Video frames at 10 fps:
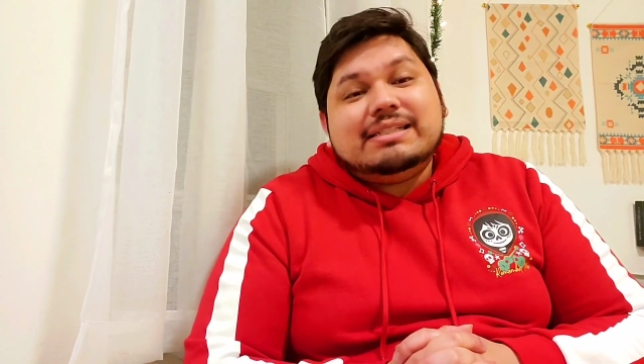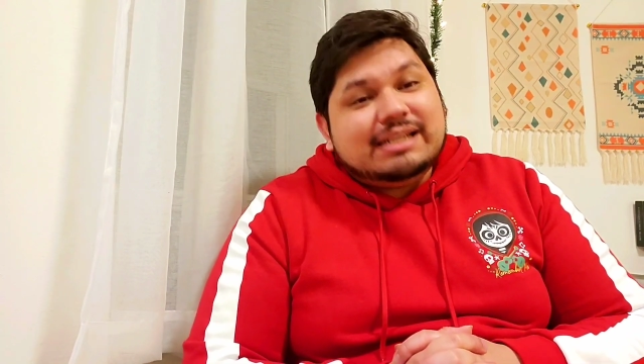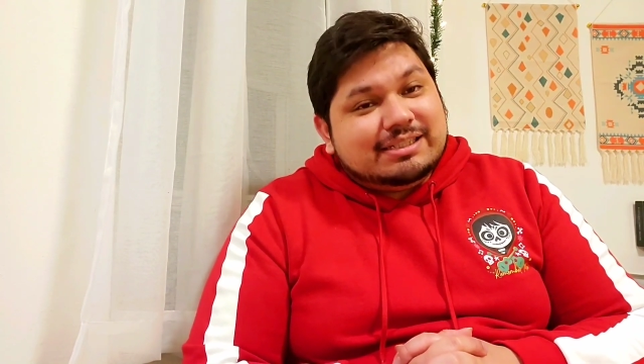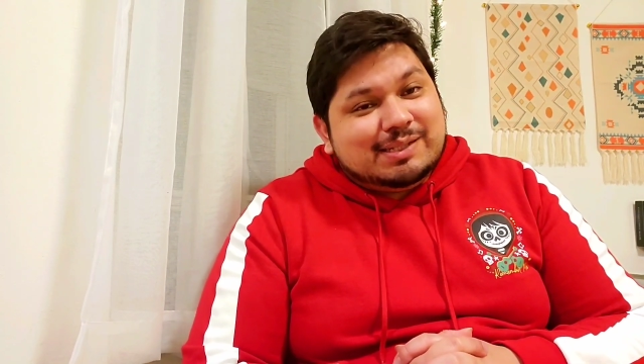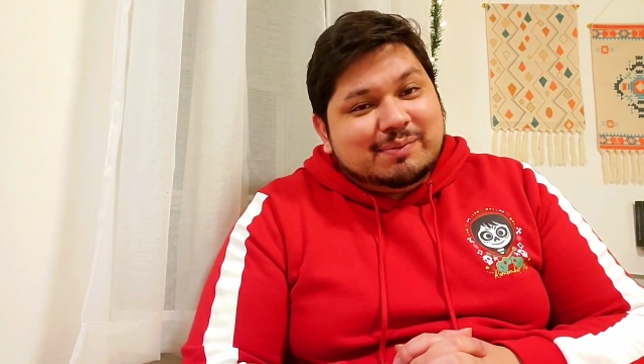
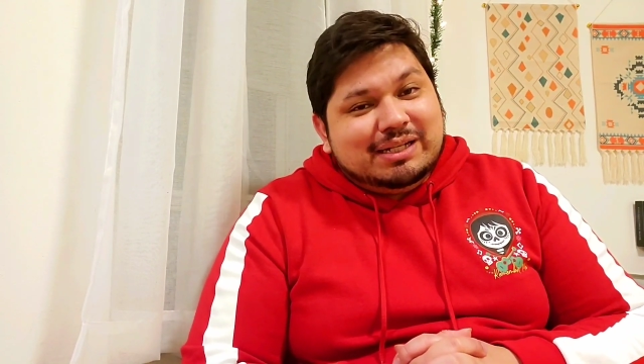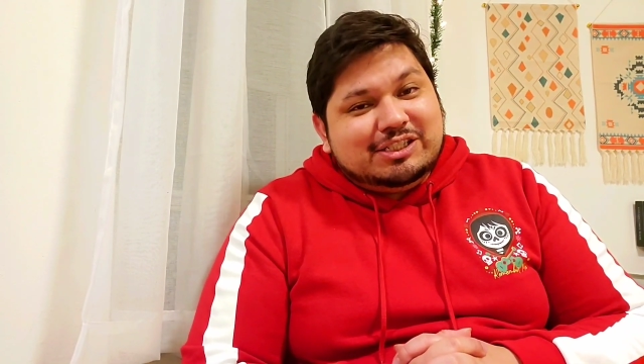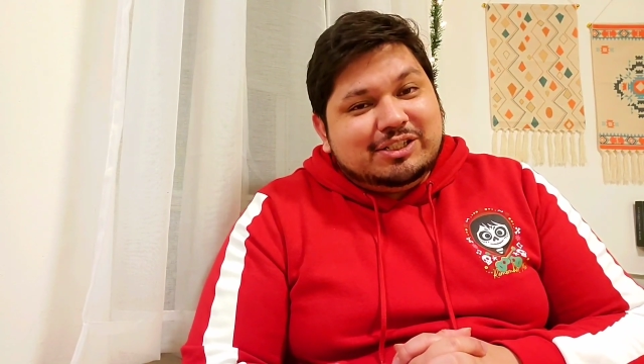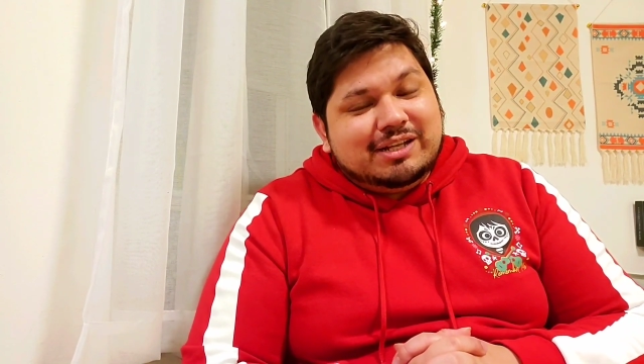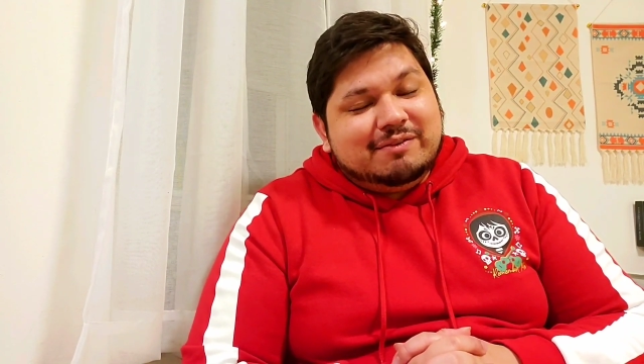Tell somebody
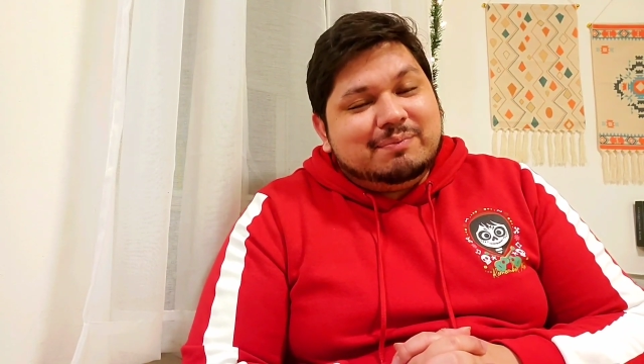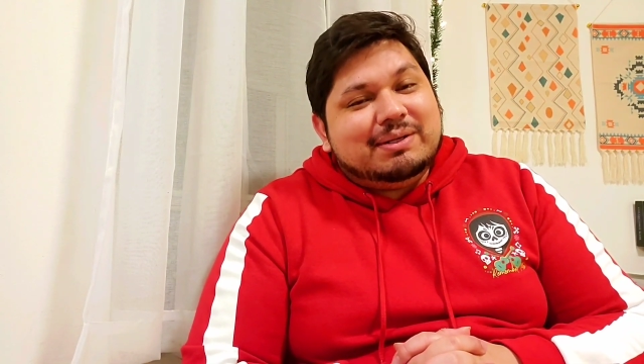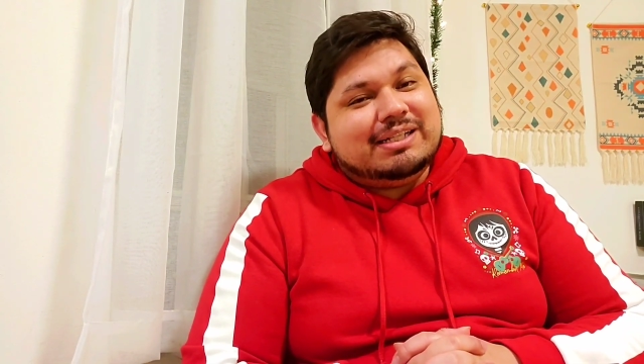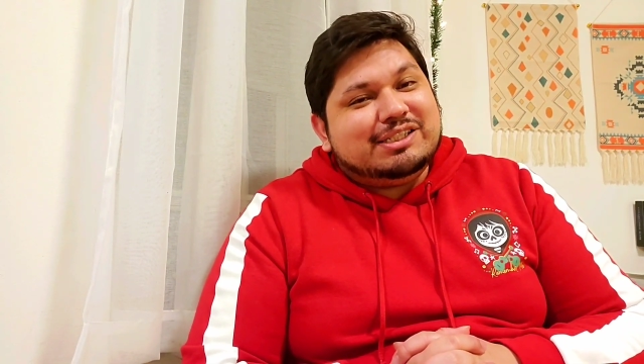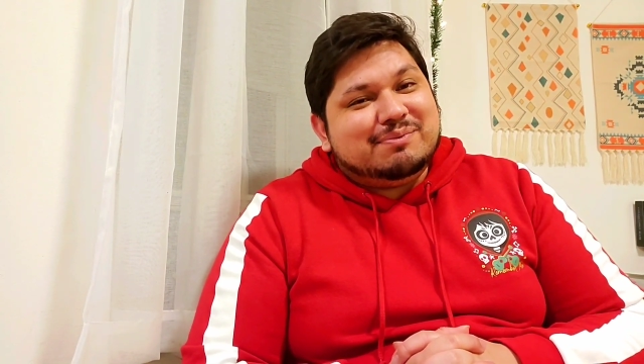that you love them
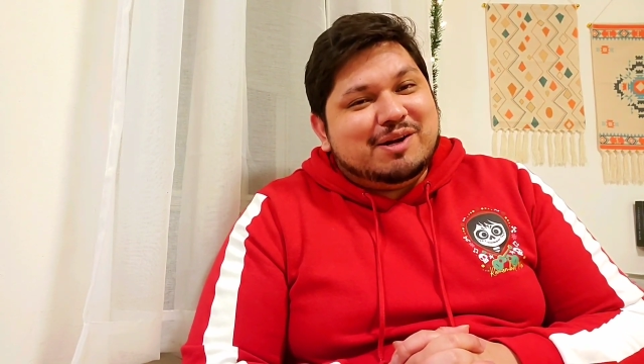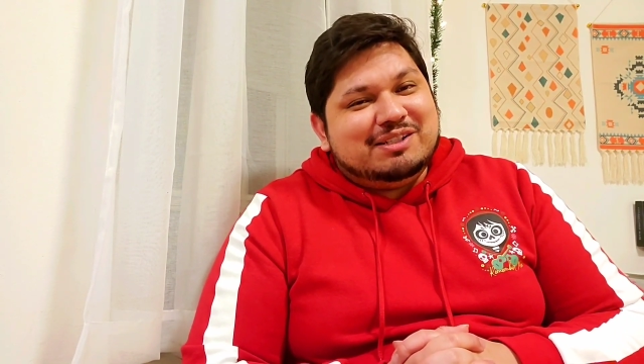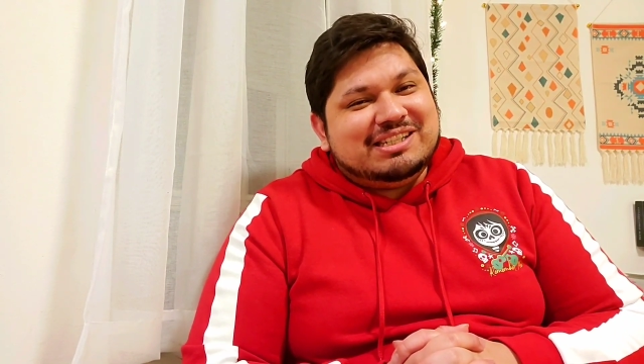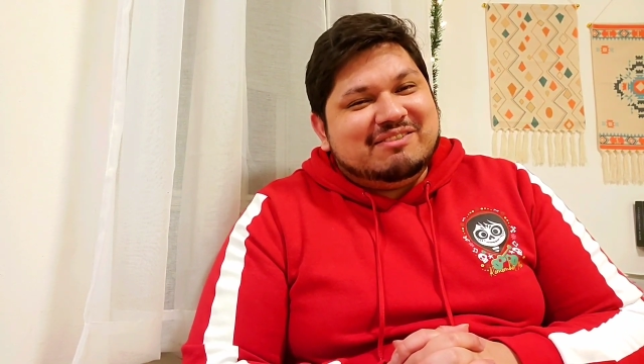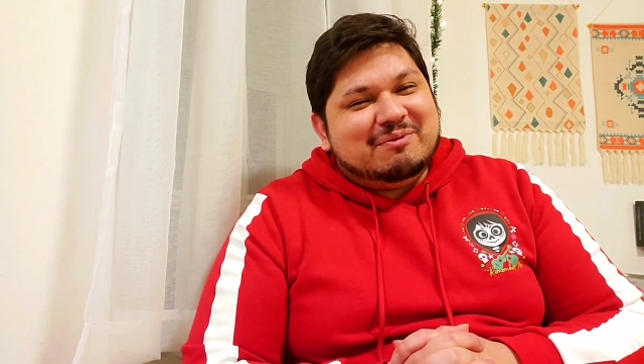because
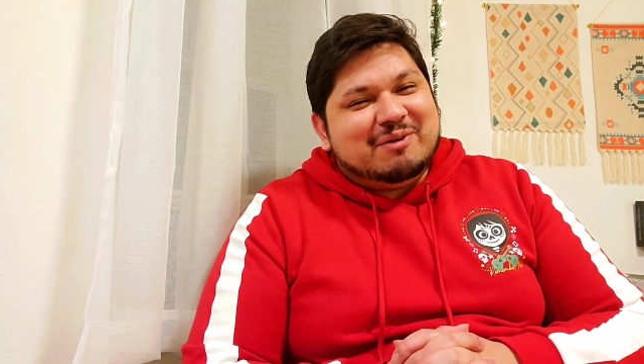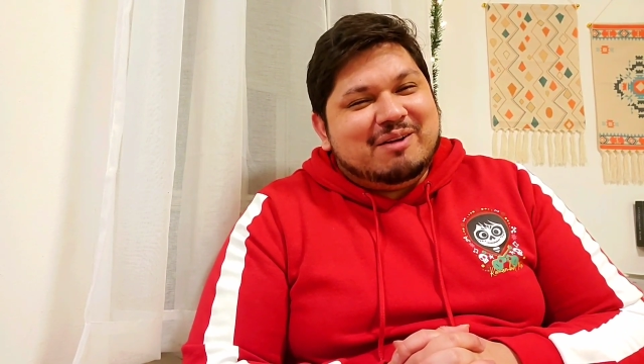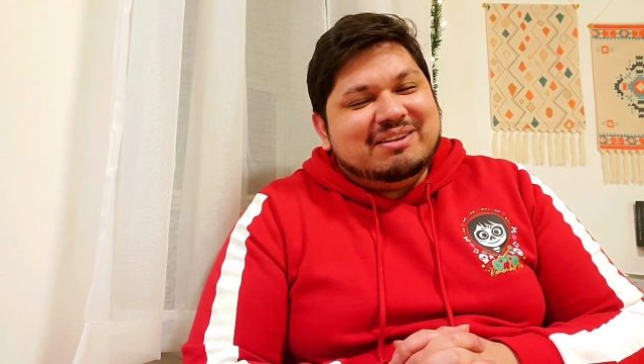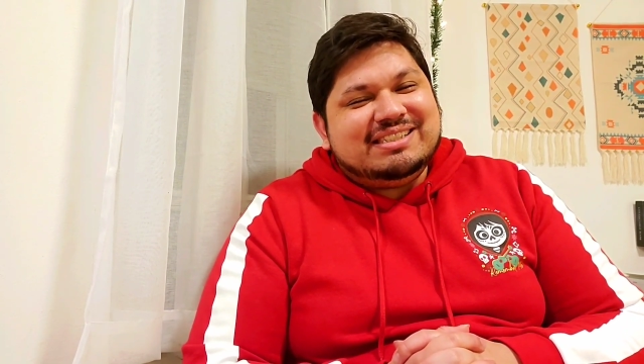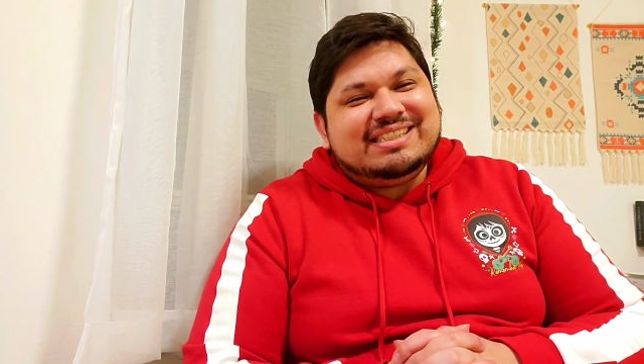tomorrow's never
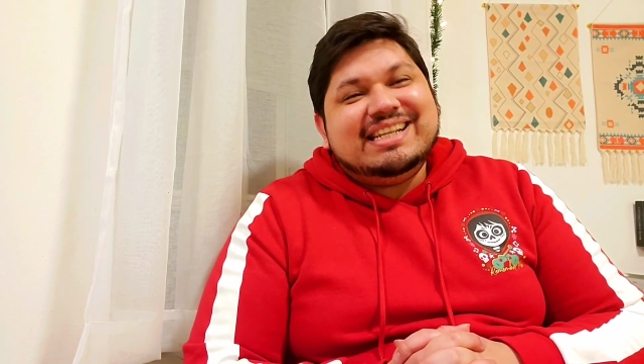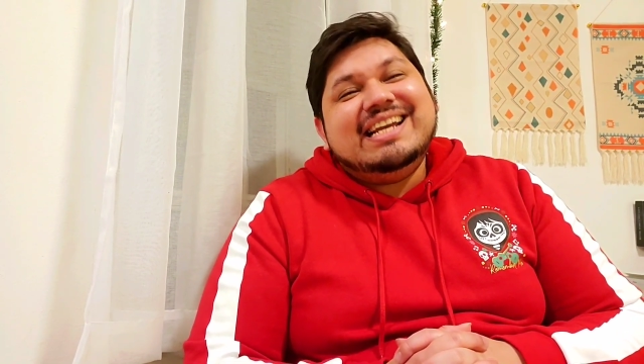promised.